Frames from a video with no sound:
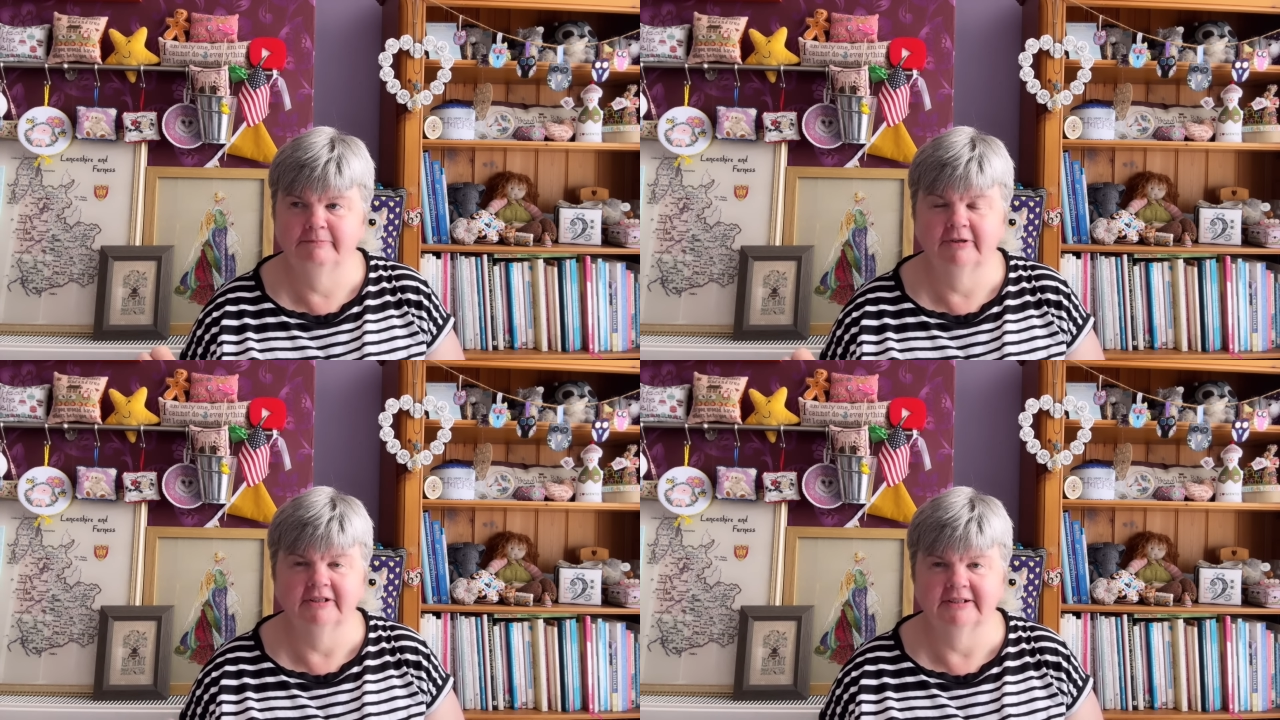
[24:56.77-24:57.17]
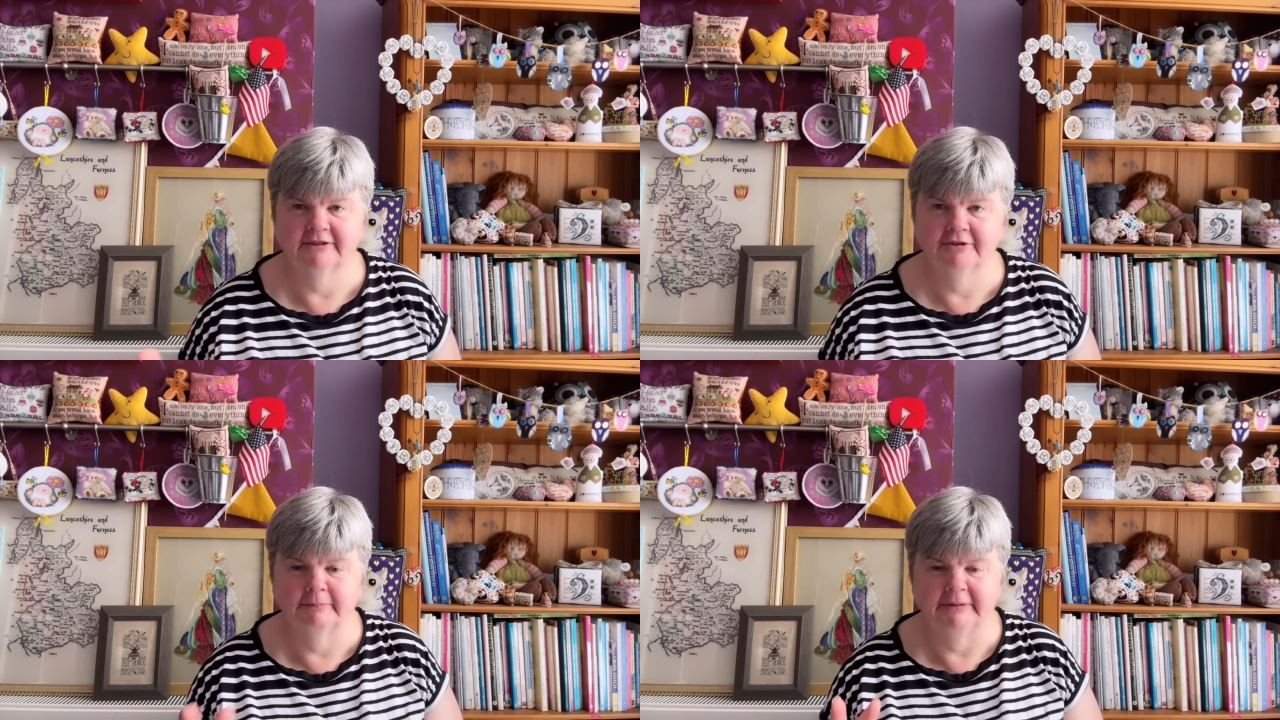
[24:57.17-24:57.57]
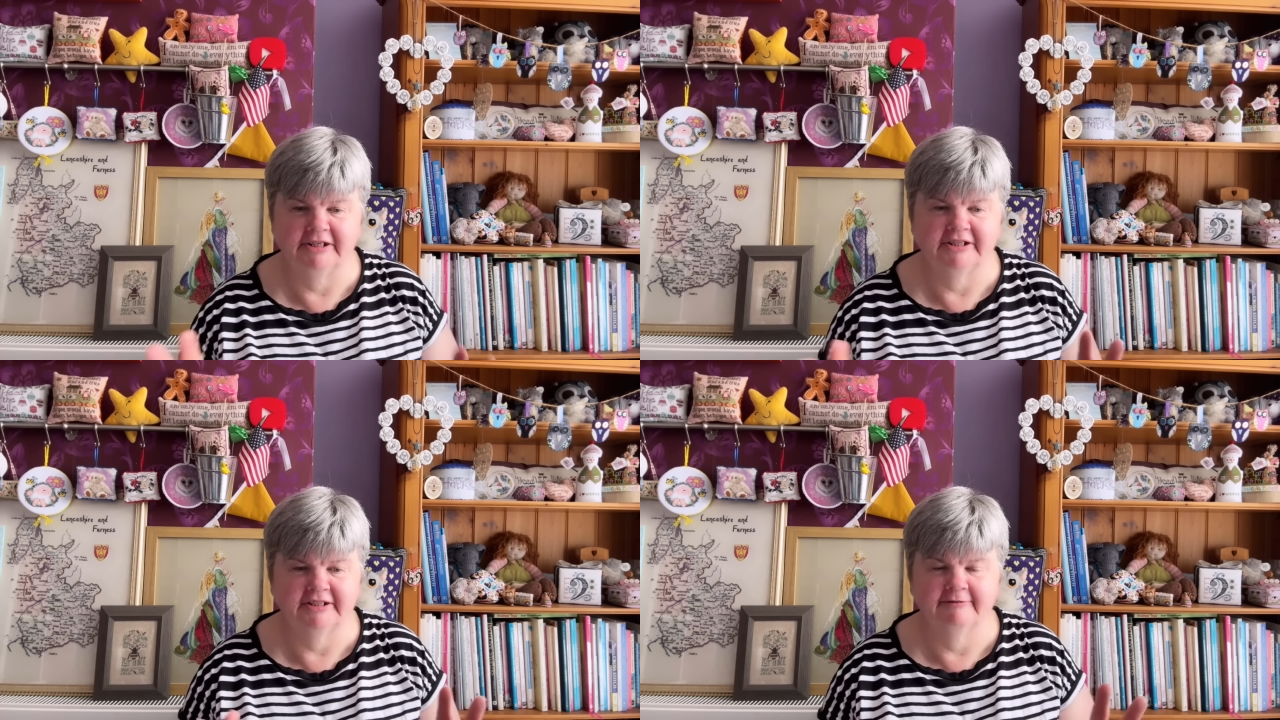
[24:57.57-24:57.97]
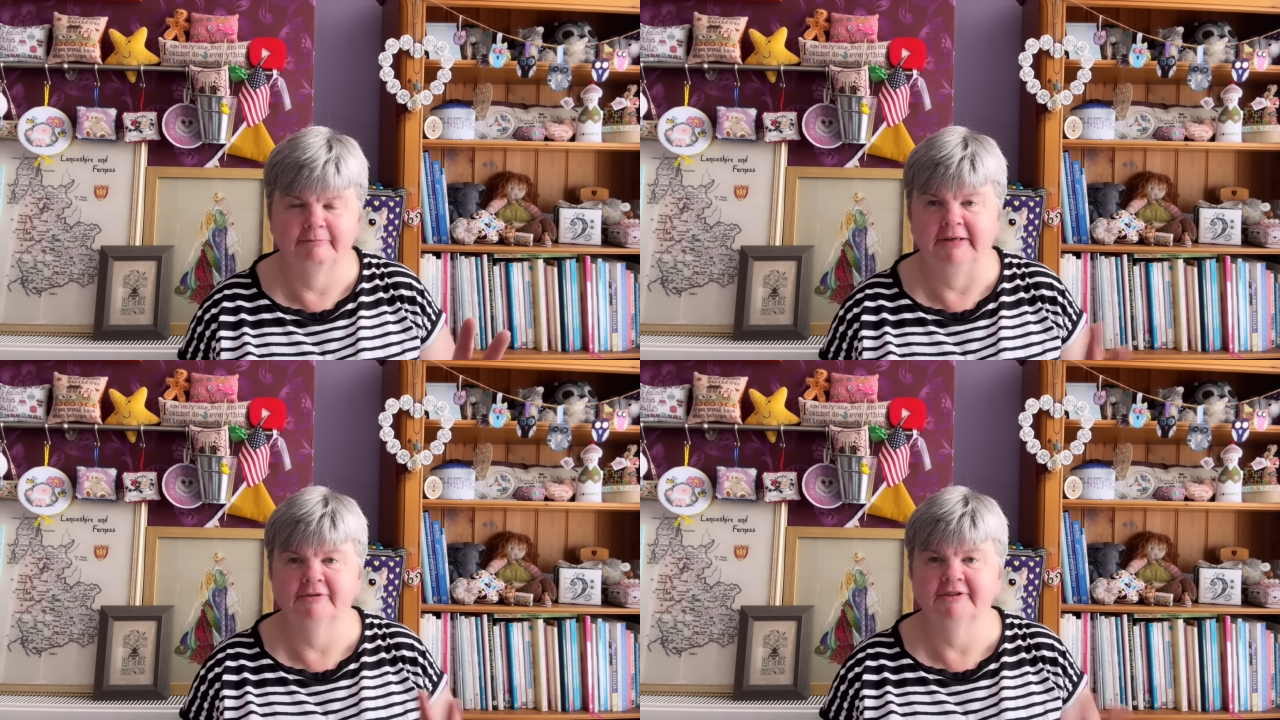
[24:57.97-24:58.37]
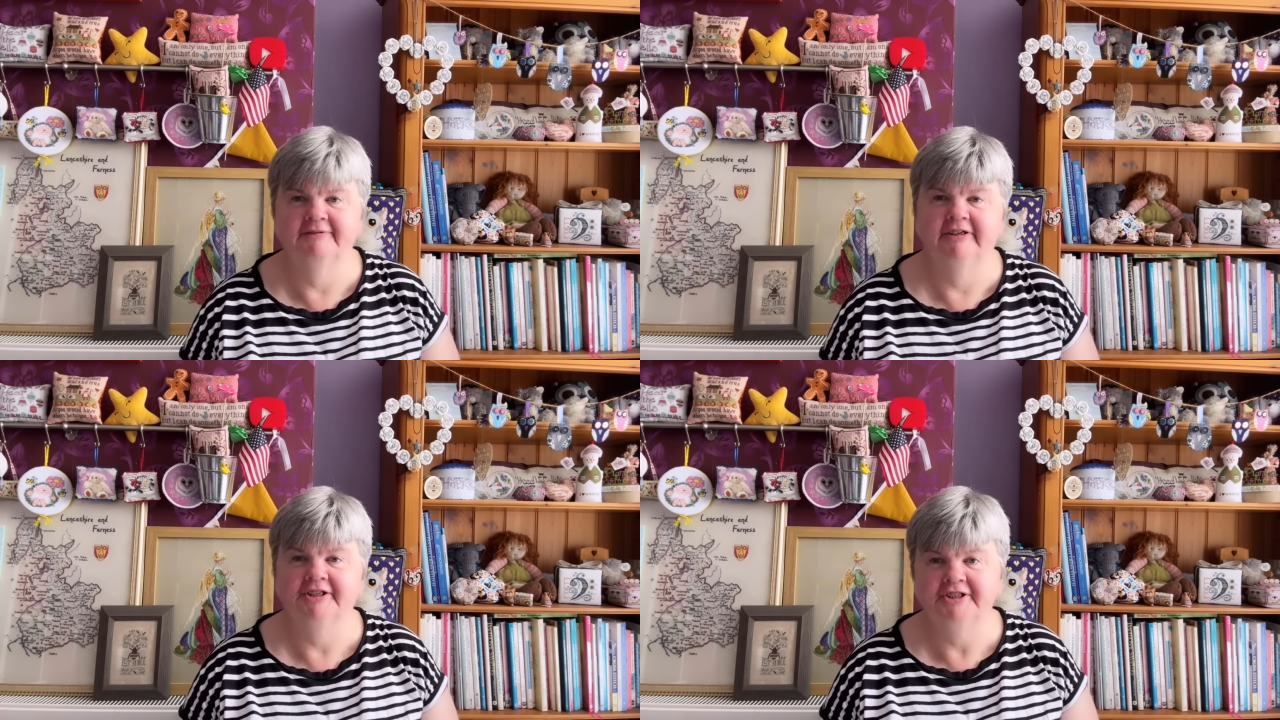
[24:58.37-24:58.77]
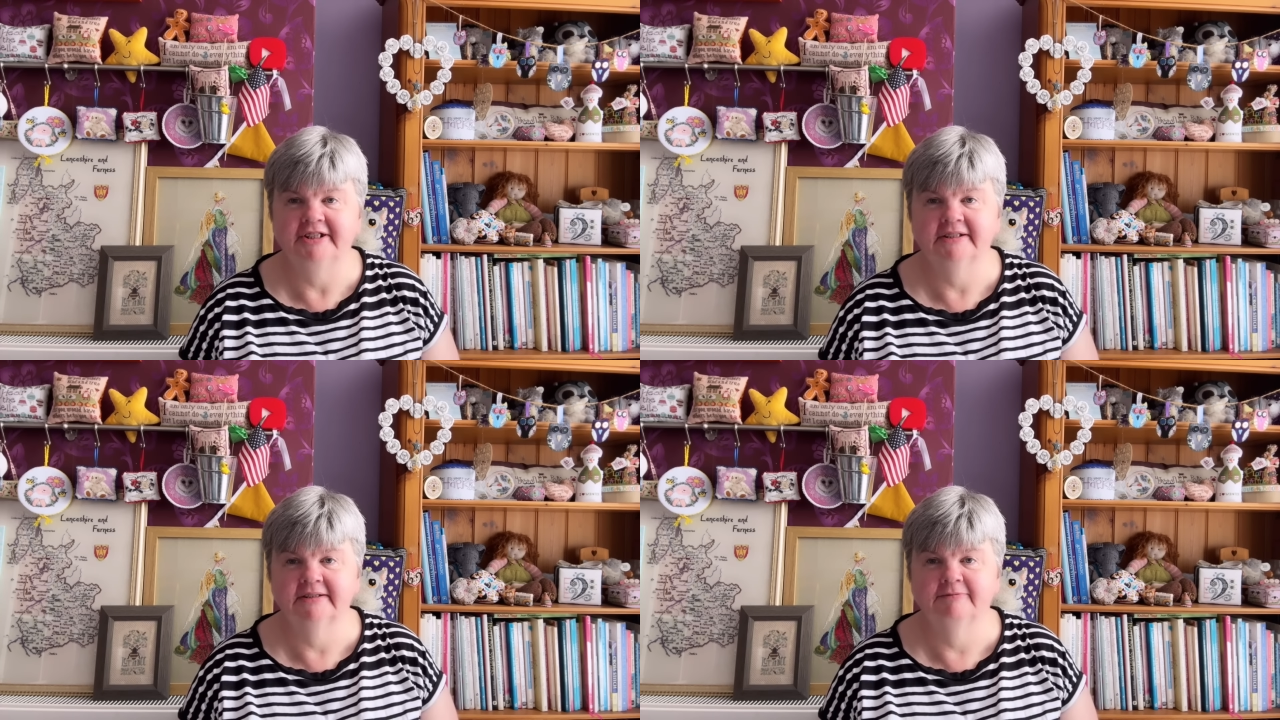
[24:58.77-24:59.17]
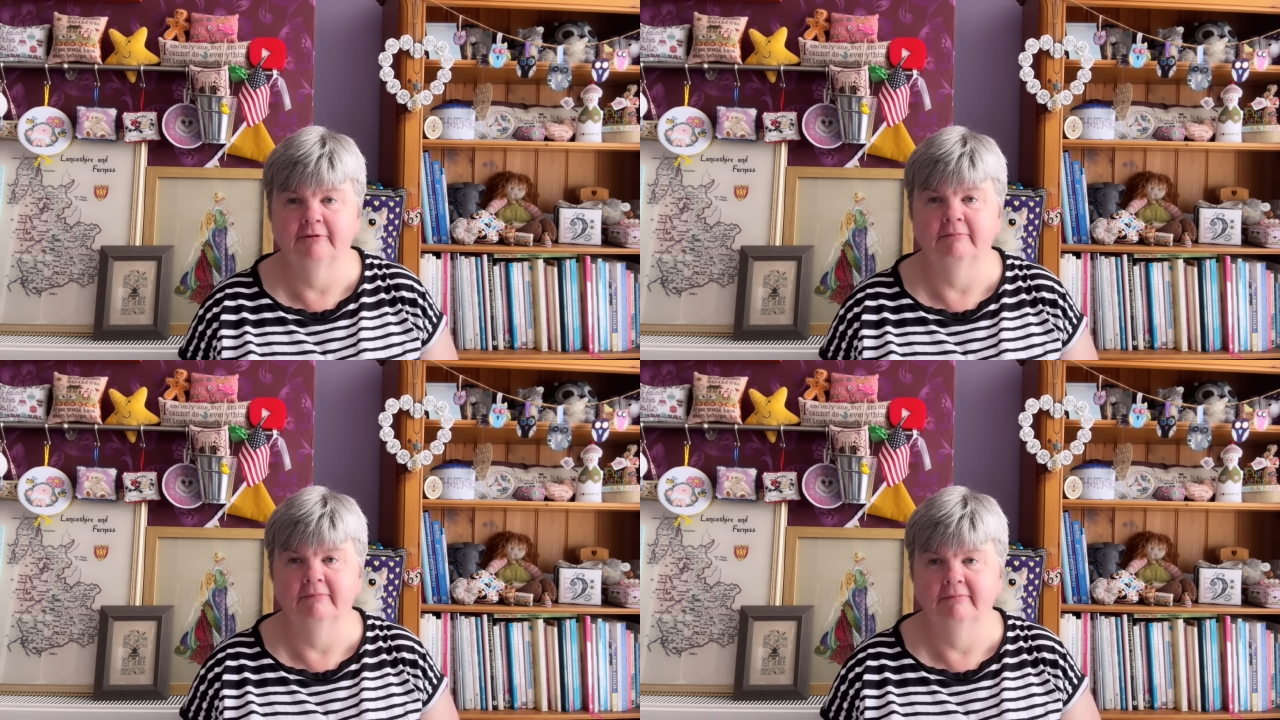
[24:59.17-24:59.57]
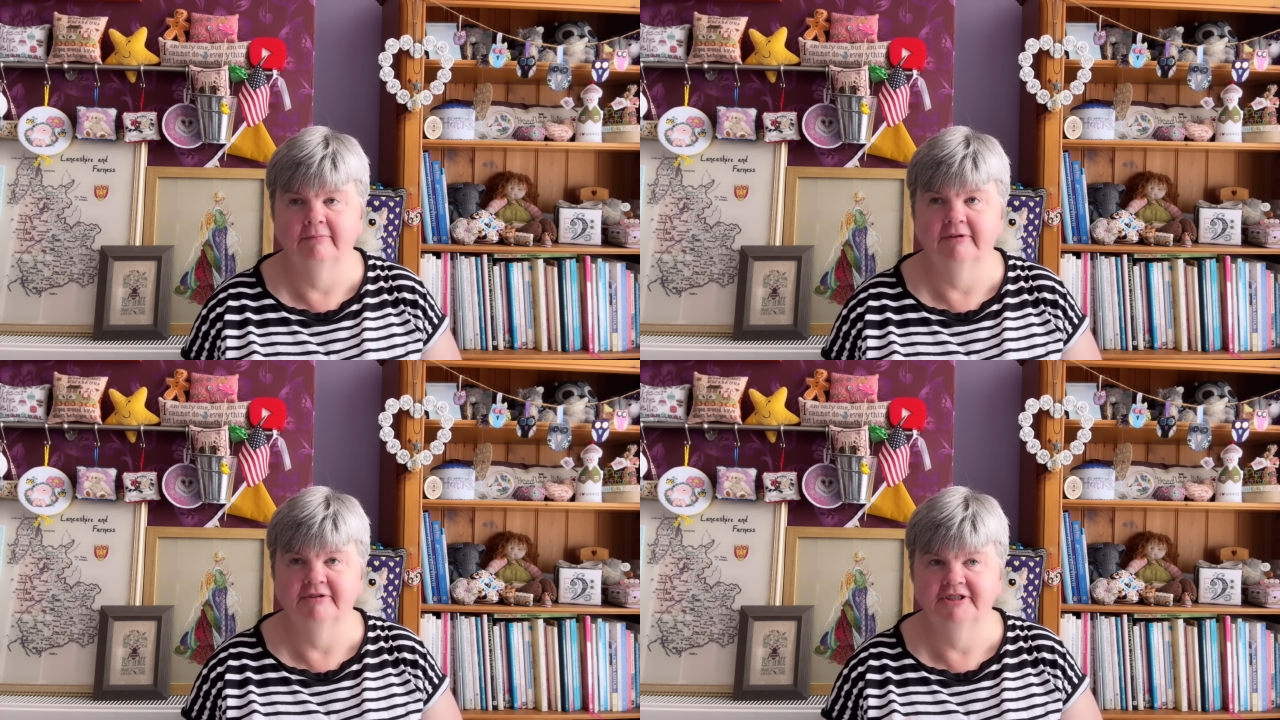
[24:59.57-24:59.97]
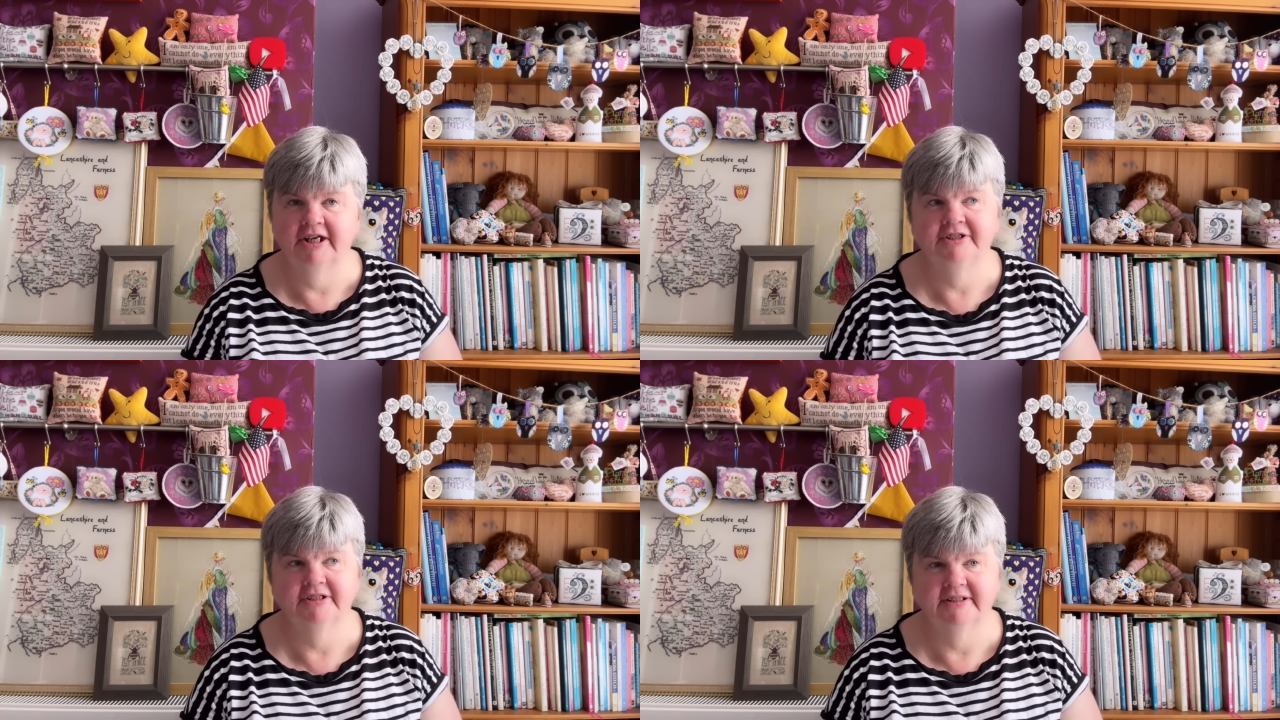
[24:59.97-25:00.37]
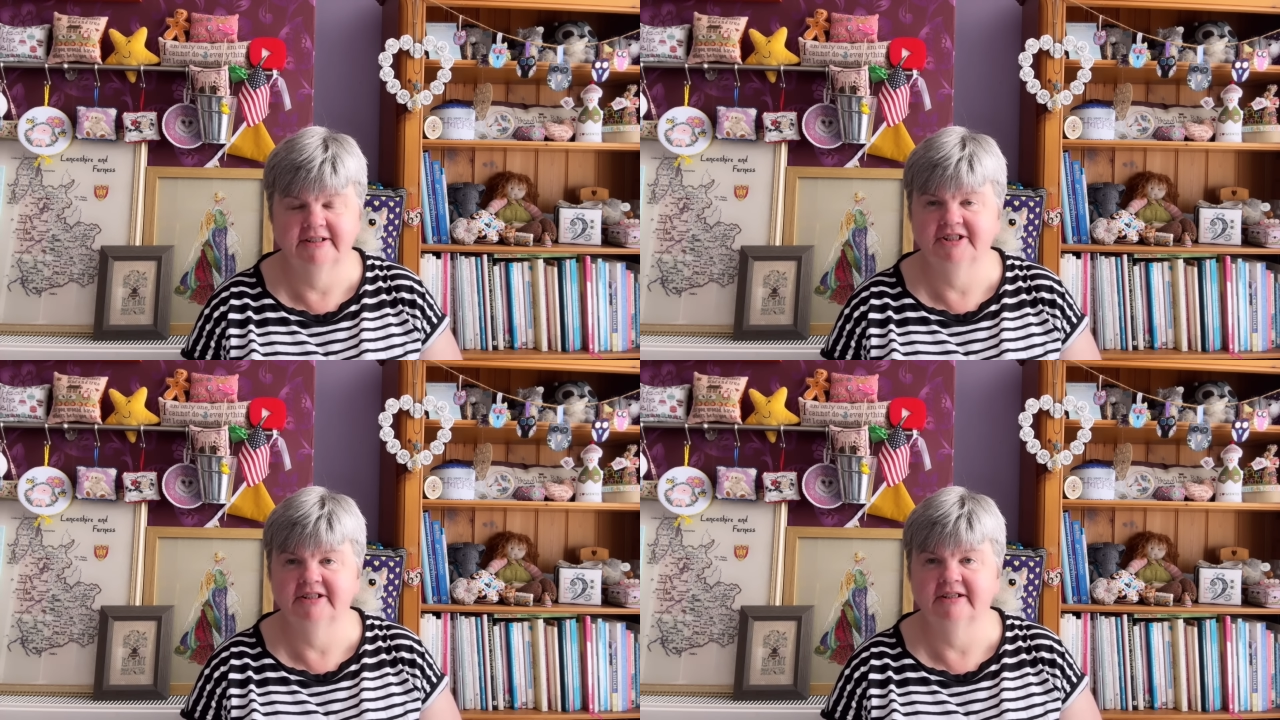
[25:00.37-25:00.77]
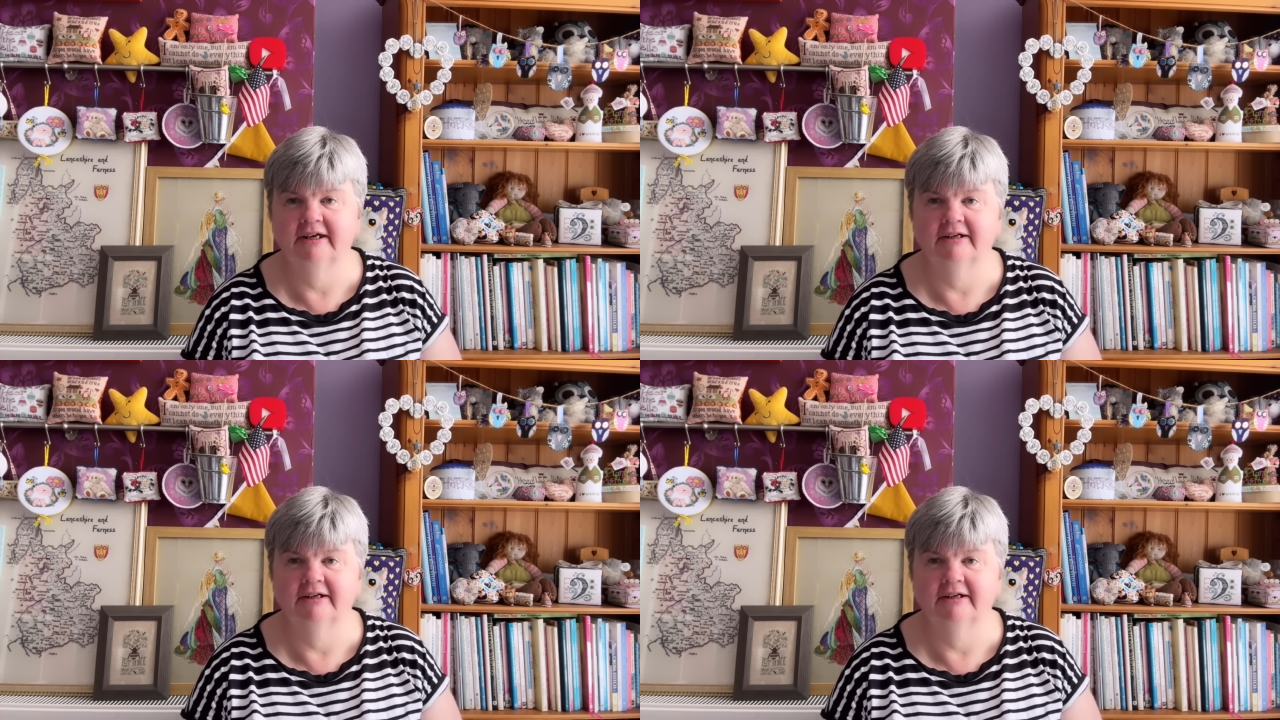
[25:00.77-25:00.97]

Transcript: because I took pictures of people's finishes from the Cheshire Stitching Day